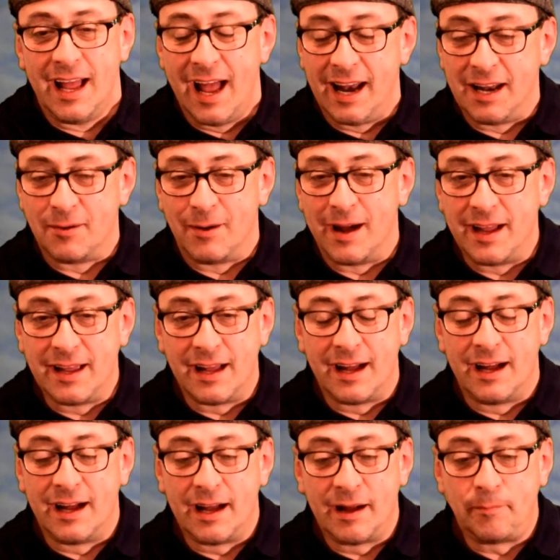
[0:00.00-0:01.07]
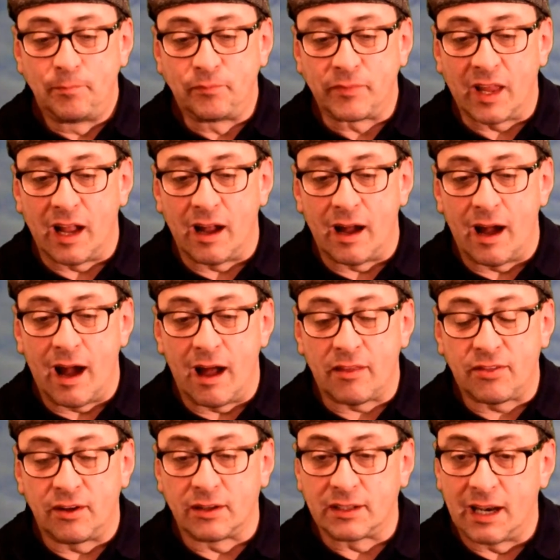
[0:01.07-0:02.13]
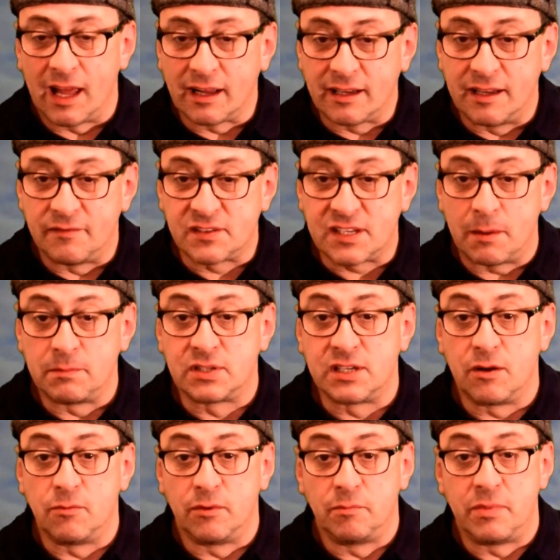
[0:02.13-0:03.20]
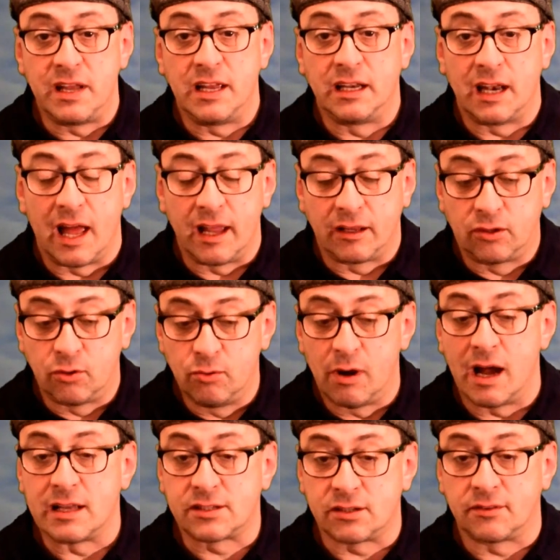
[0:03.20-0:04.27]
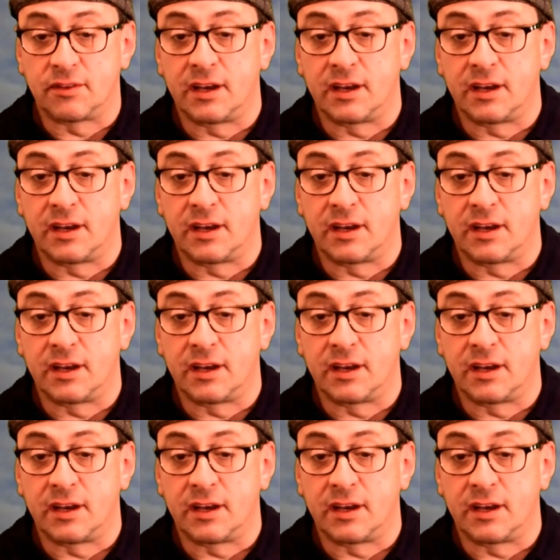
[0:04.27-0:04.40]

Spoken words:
Anyway, I thought, like, if something would be like 2S or